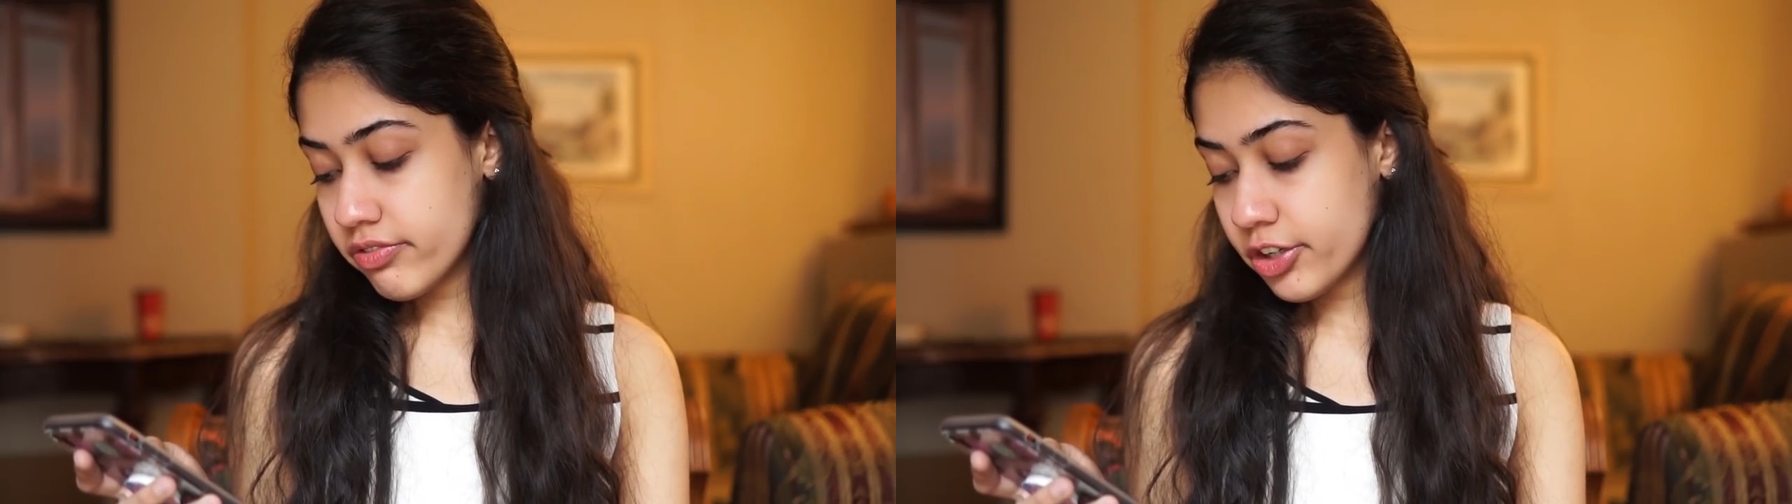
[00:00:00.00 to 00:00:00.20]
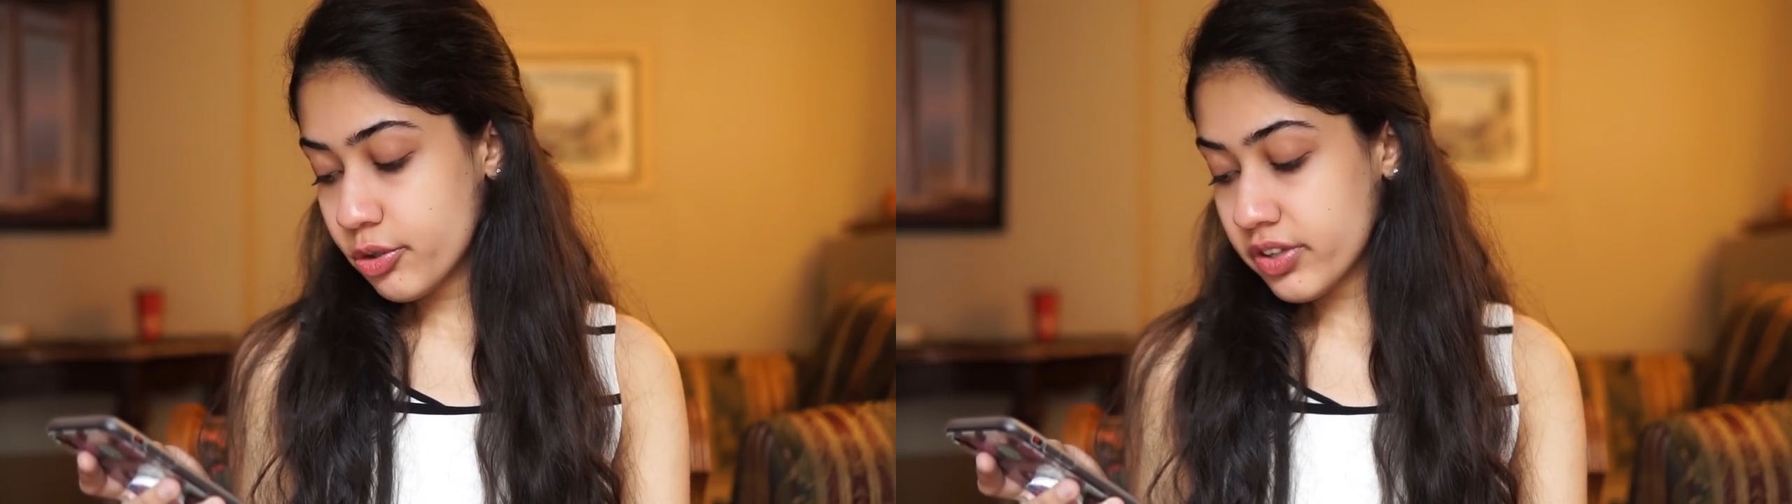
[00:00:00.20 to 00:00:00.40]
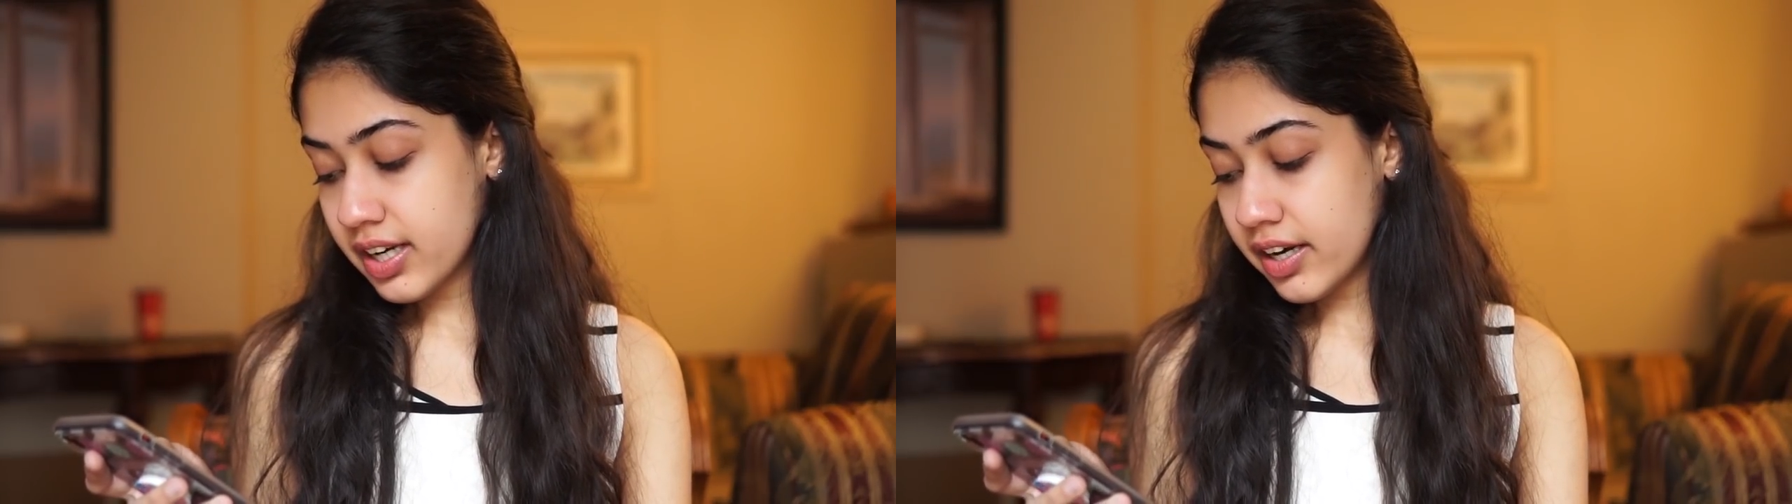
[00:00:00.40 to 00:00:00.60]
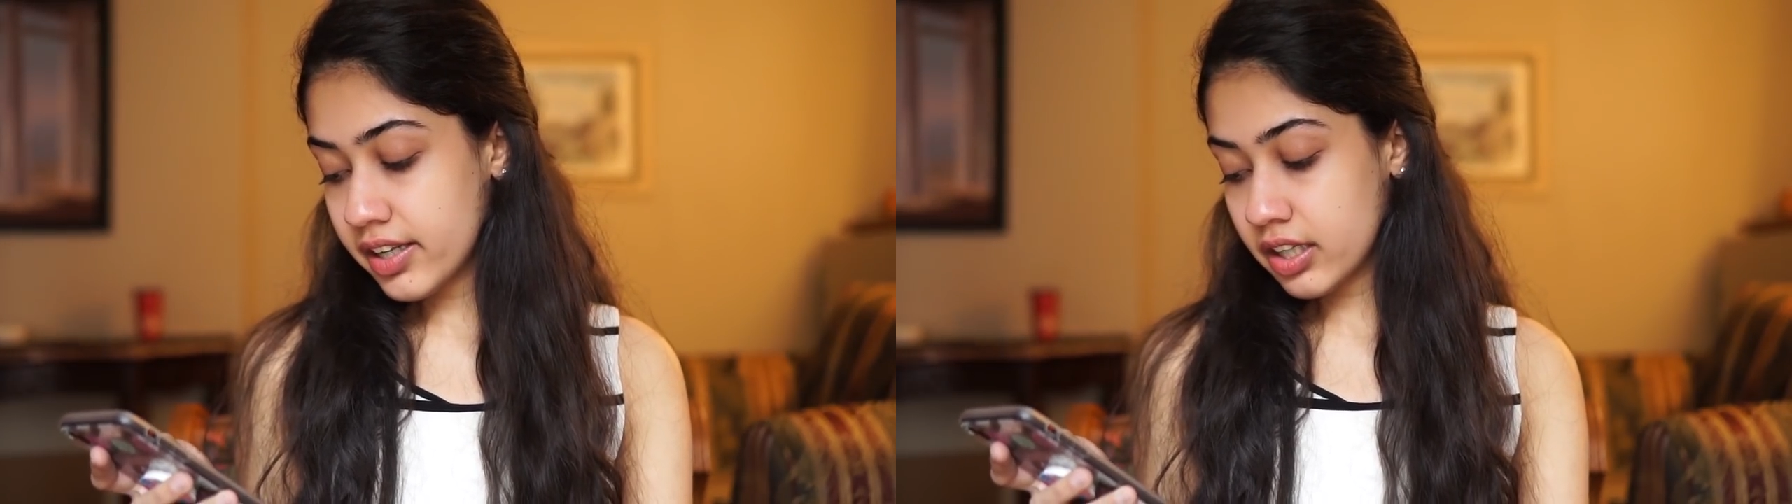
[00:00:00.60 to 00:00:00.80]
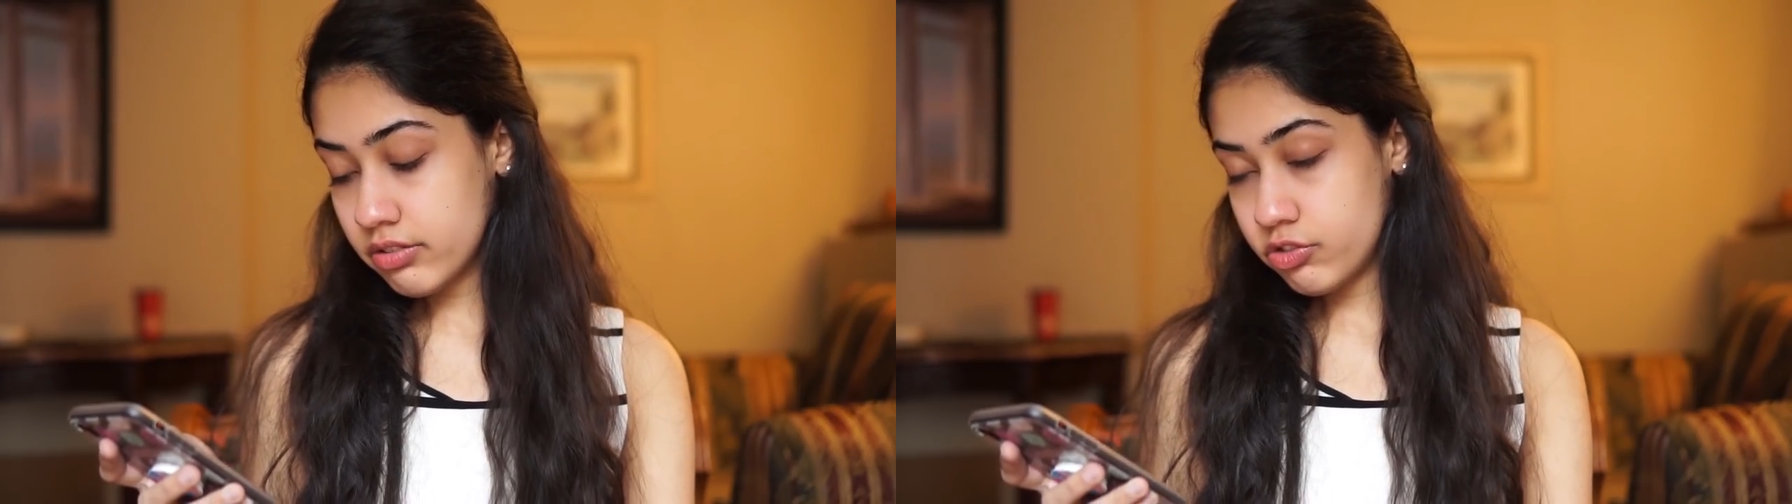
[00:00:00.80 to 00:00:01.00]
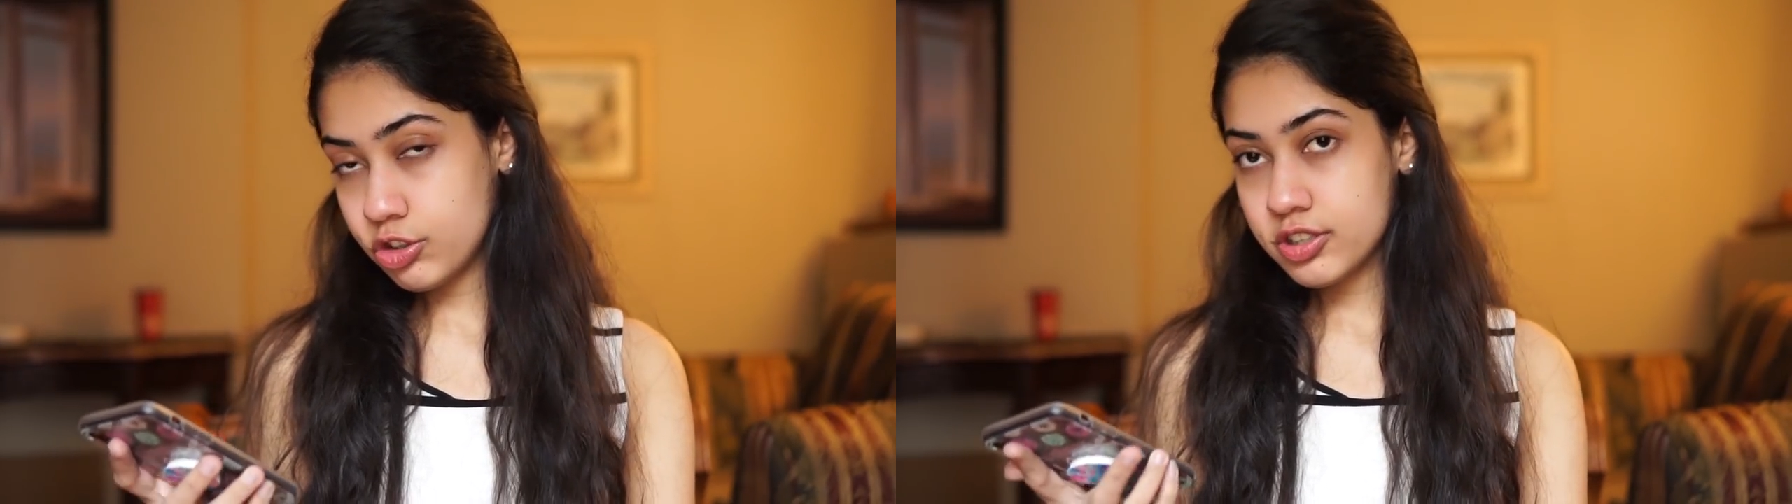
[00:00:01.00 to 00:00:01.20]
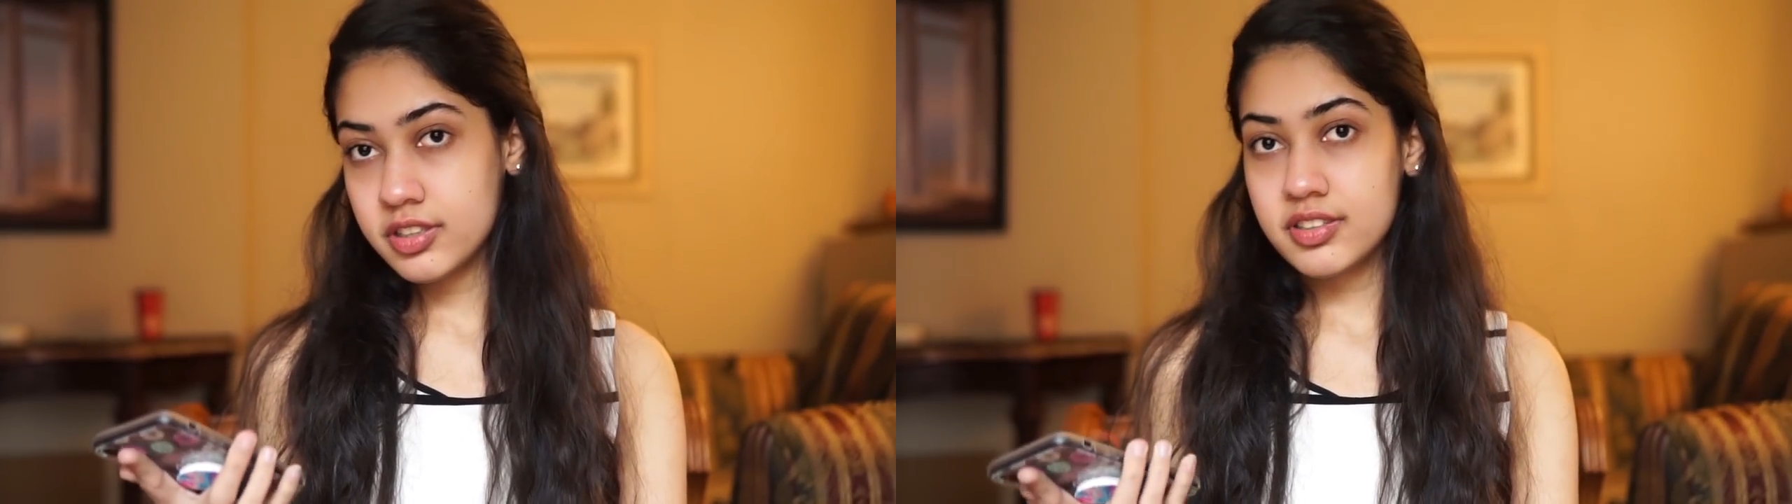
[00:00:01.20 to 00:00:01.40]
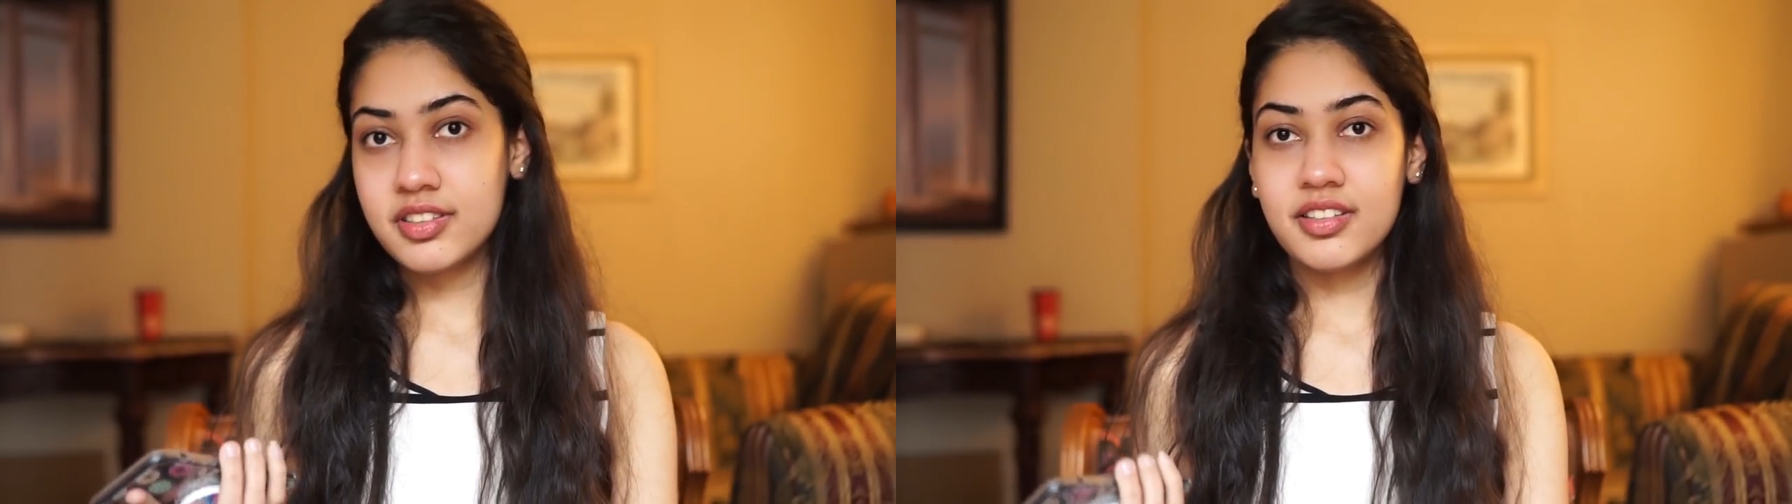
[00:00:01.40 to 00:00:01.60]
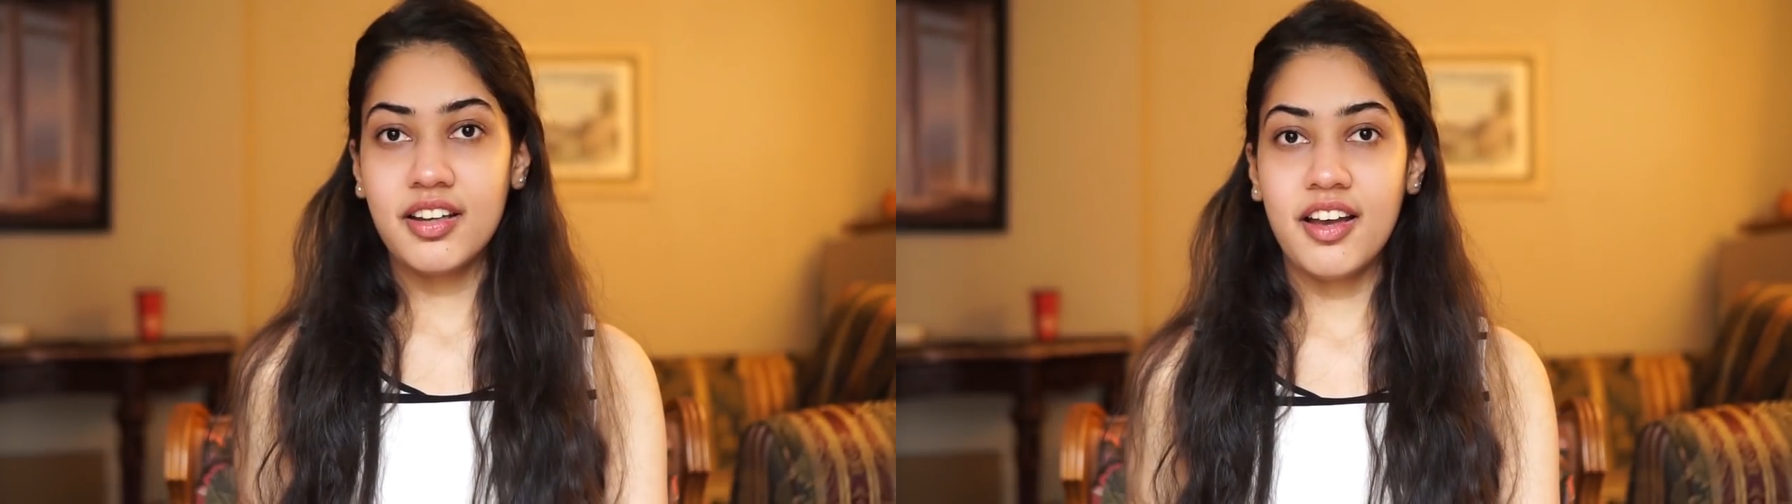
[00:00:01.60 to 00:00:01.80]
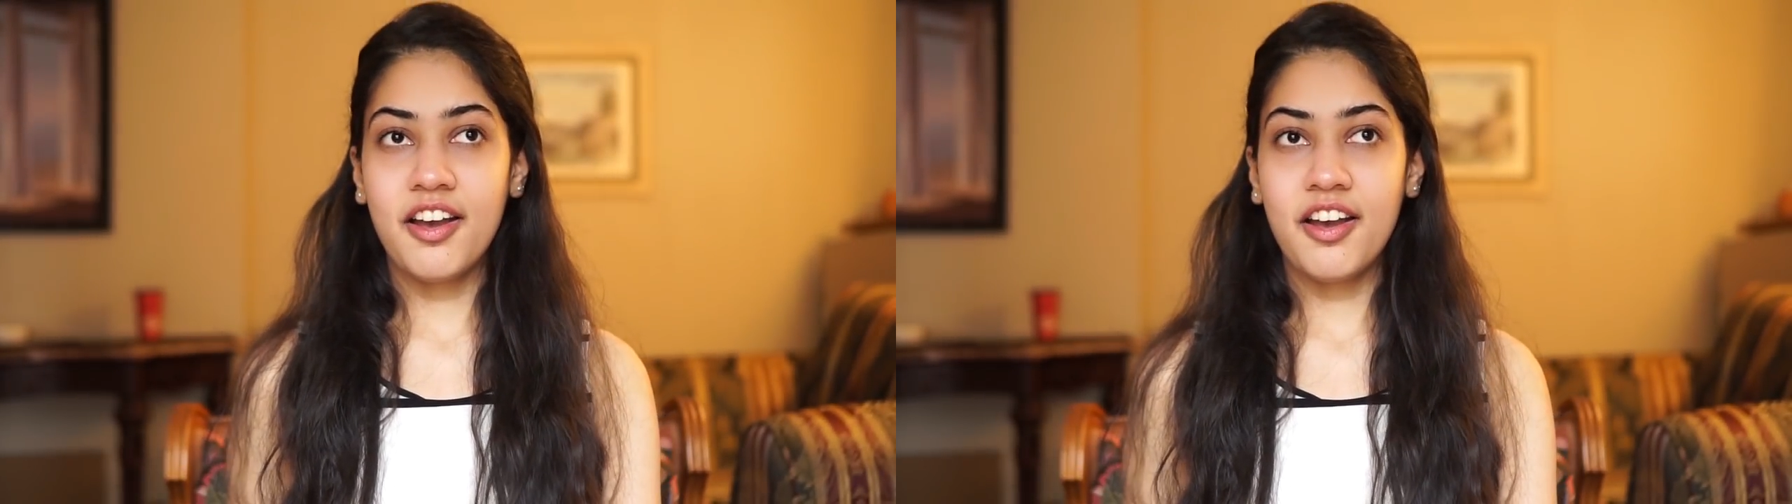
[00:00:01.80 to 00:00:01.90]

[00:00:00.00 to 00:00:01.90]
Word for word: video regarding Infosys?